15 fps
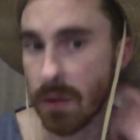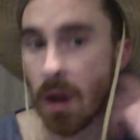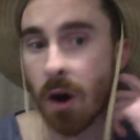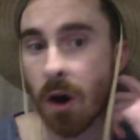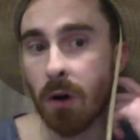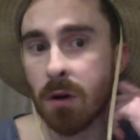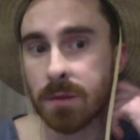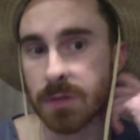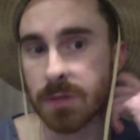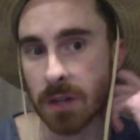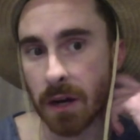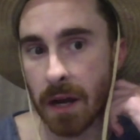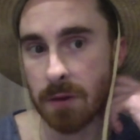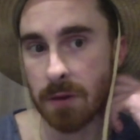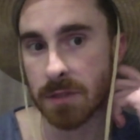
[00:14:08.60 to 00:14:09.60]
oh, I'm
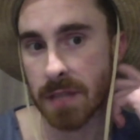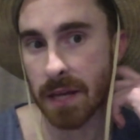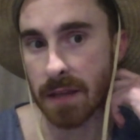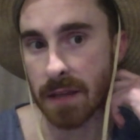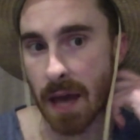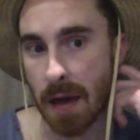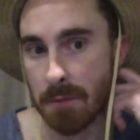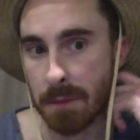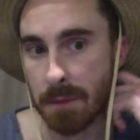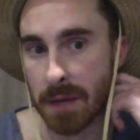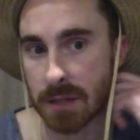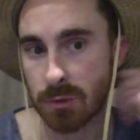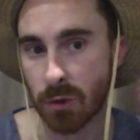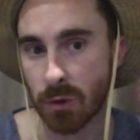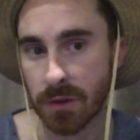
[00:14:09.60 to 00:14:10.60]
sorry, I was saying the
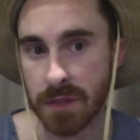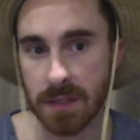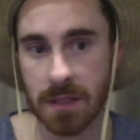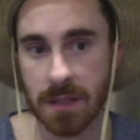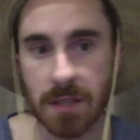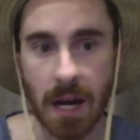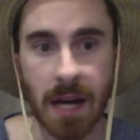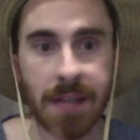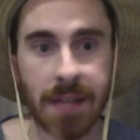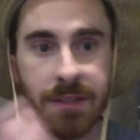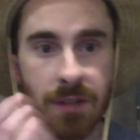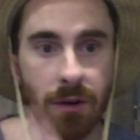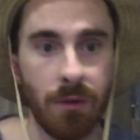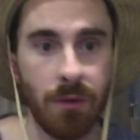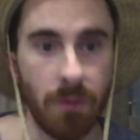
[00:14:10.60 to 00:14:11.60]
MMX War. This is
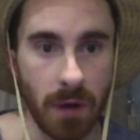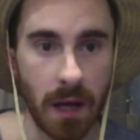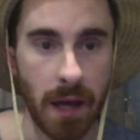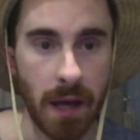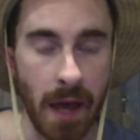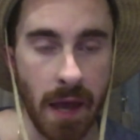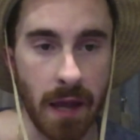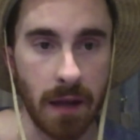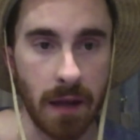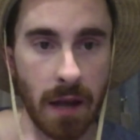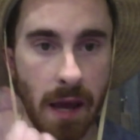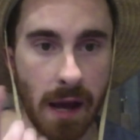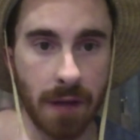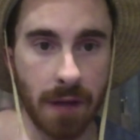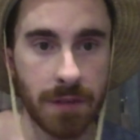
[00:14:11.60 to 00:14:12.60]
ISO 8.
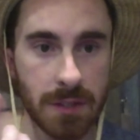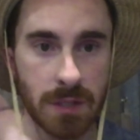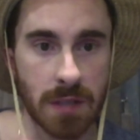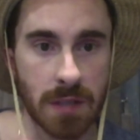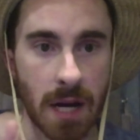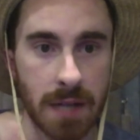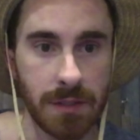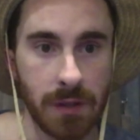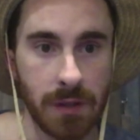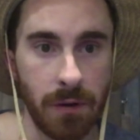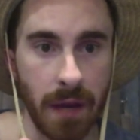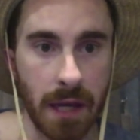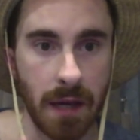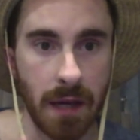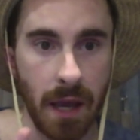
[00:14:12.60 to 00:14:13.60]
This is ISO
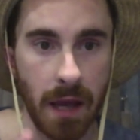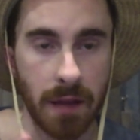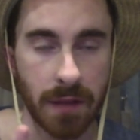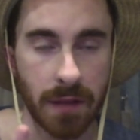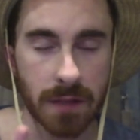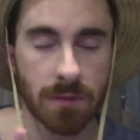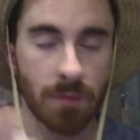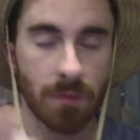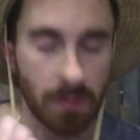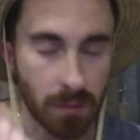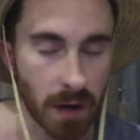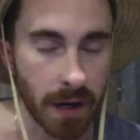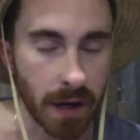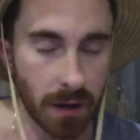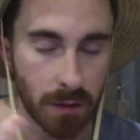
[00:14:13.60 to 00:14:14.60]
8A. That's
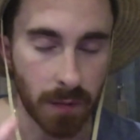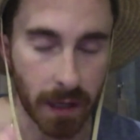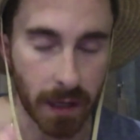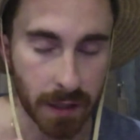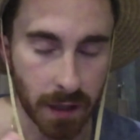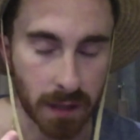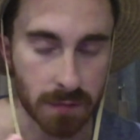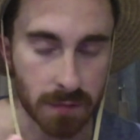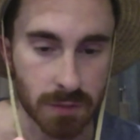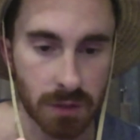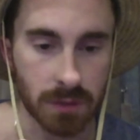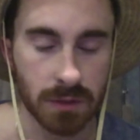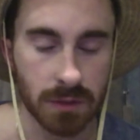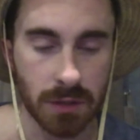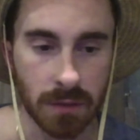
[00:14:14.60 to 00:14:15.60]
right. Oh my god, I'm so
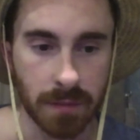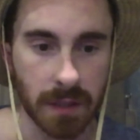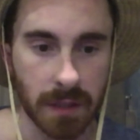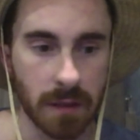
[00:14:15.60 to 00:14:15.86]
stupid.